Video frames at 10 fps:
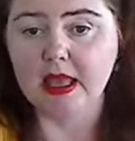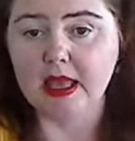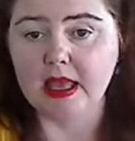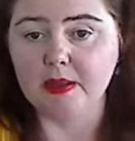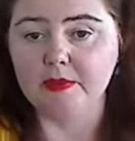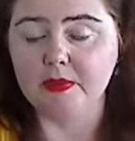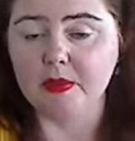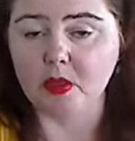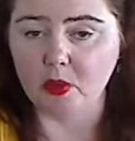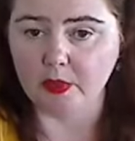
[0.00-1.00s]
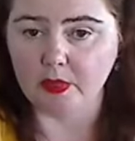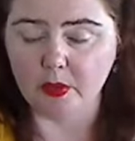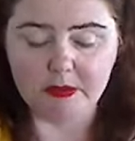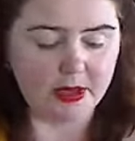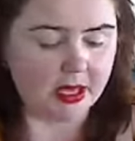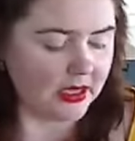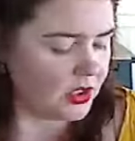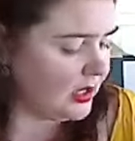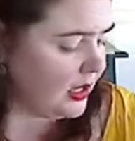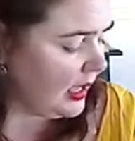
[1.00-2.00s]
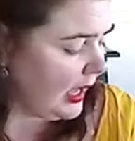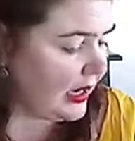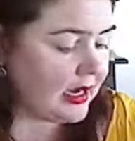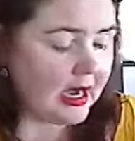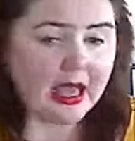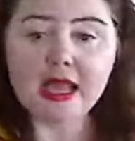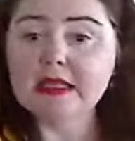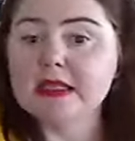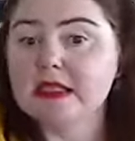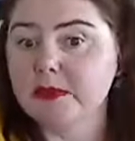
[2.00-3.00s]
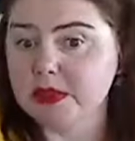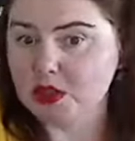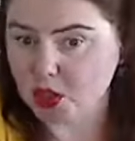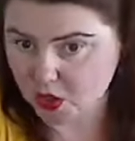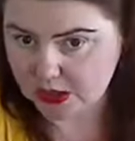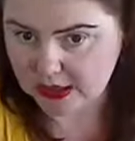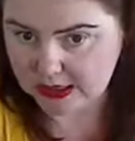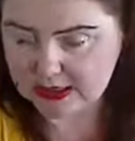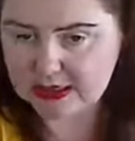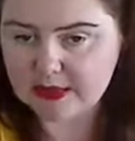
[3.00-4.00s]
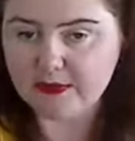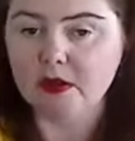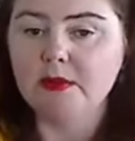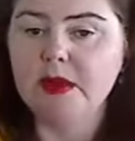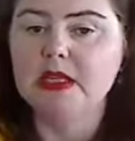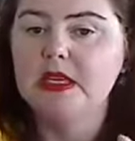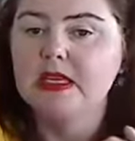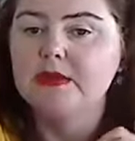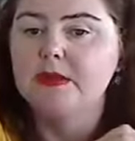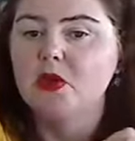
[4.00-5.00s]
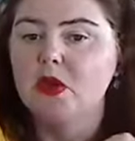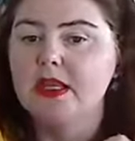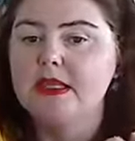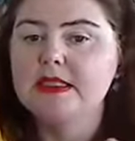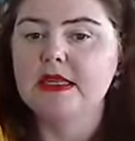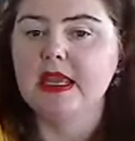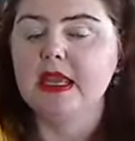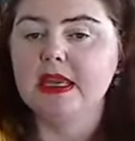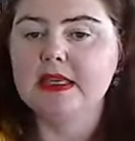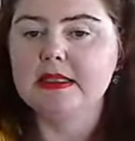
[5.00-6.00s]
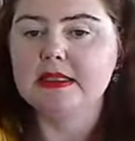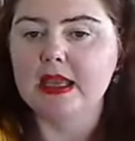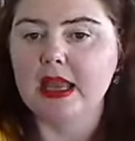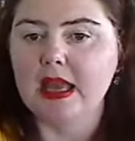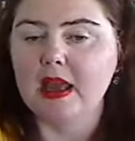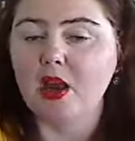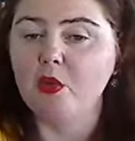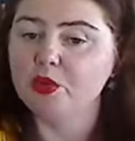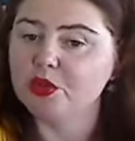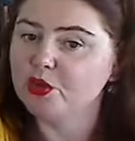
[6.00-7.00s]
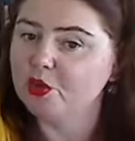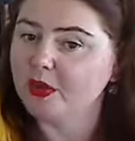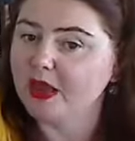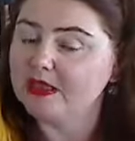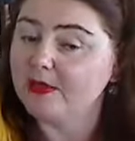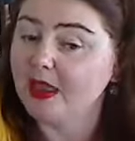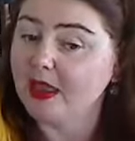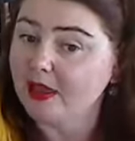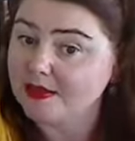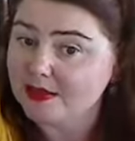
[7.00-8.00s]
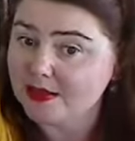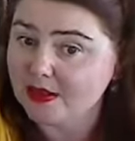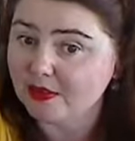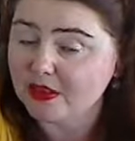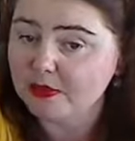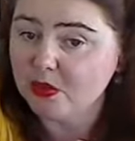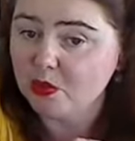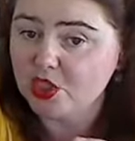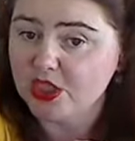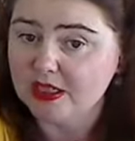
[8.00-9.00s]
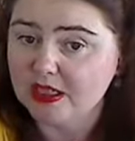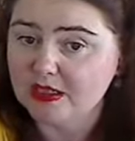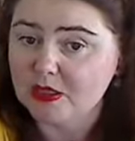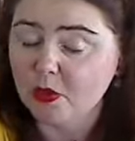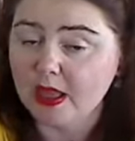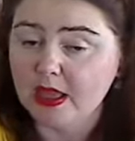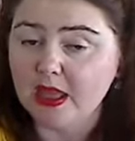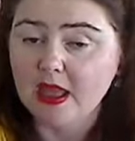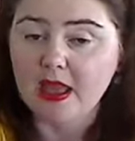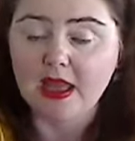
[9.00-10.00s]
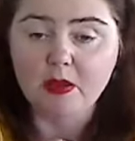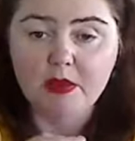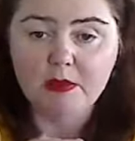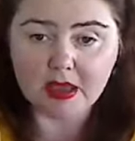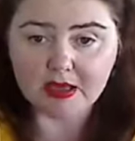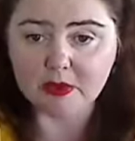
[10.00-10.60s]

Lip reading: on the webpage. And last but not least, very much last but not least, is I want to talk about something else that's going to be launching next week. We're madly